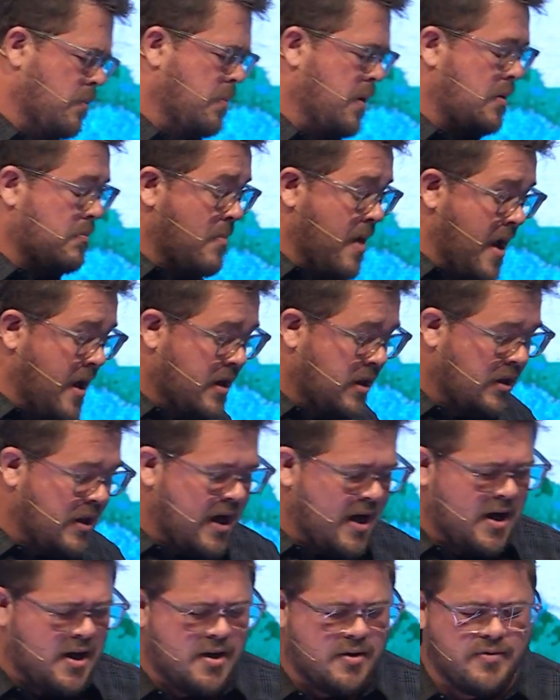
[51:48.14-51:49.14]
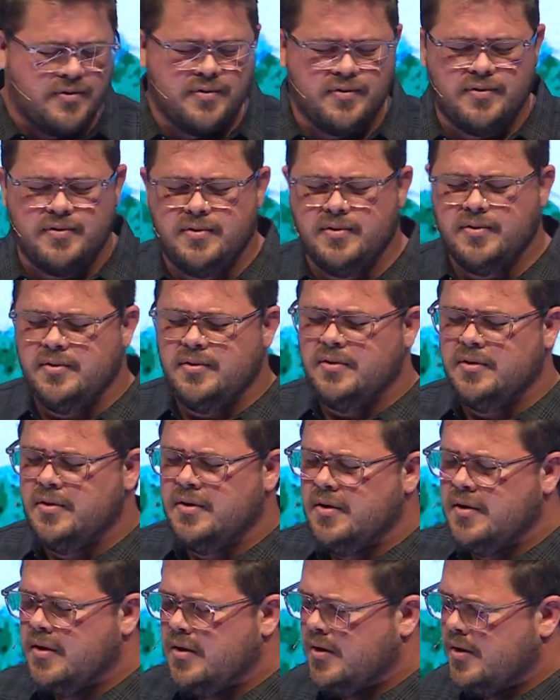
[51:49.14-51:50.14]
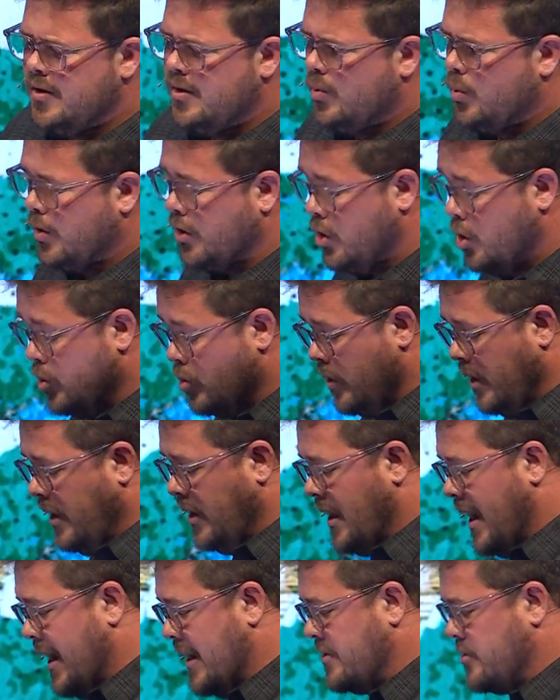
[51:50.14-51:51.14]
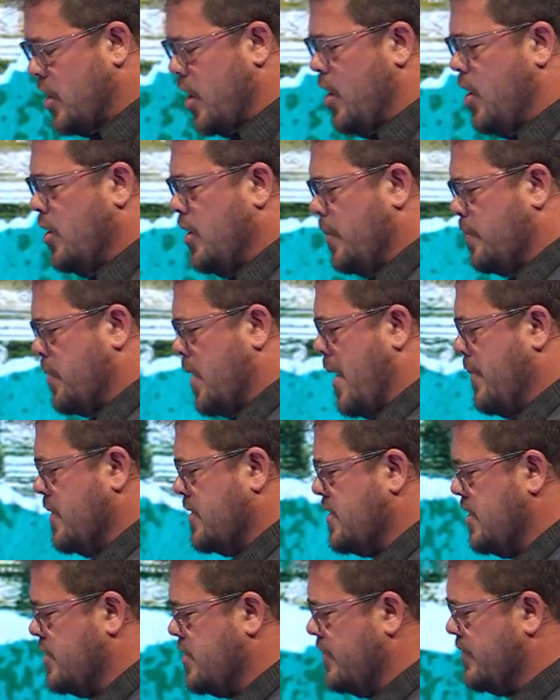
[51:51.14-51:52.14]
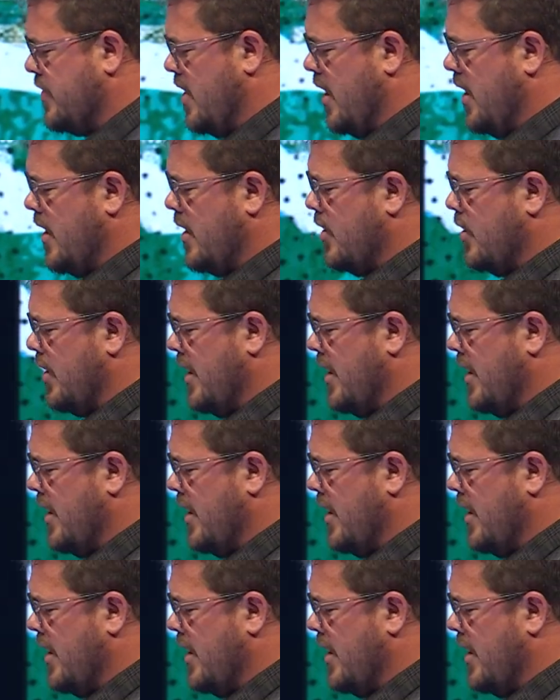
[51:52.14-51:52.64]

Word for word: been made alive, where you realize all the promises of God